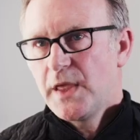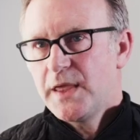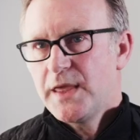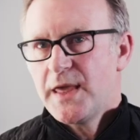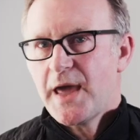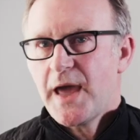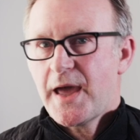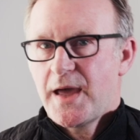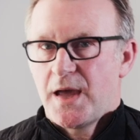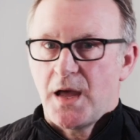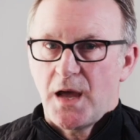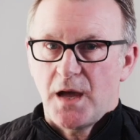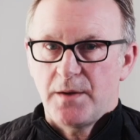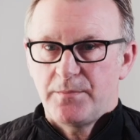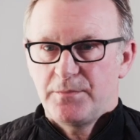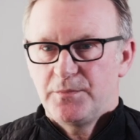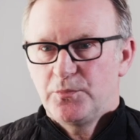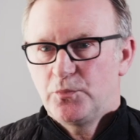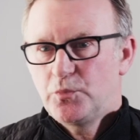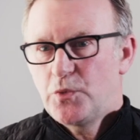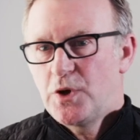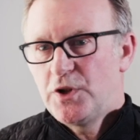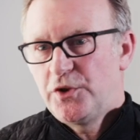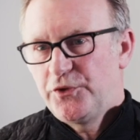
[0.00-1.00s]
Yeah,
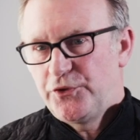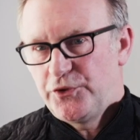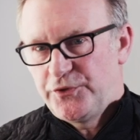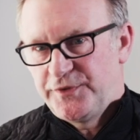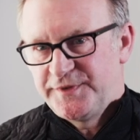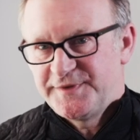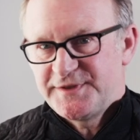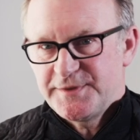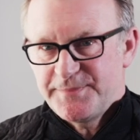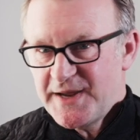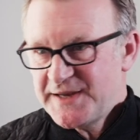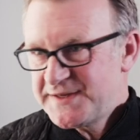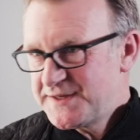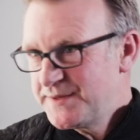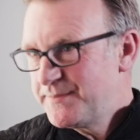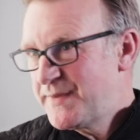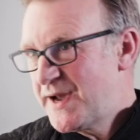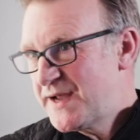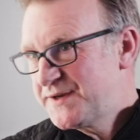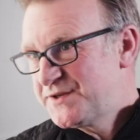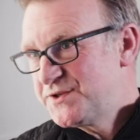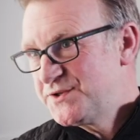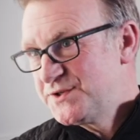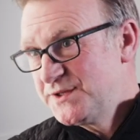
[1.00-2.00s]
well, Debating
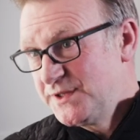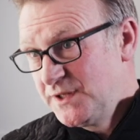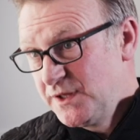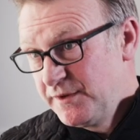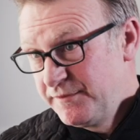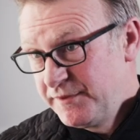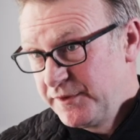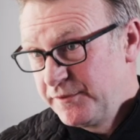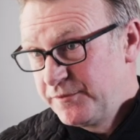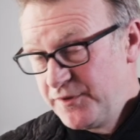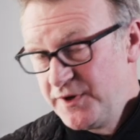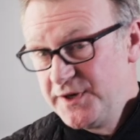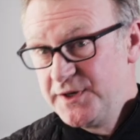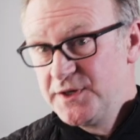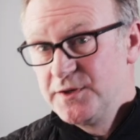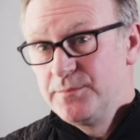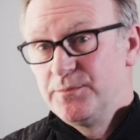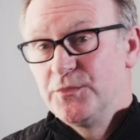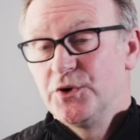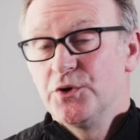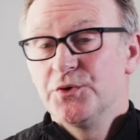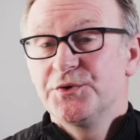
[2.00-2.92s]
Matters and Living Freedom,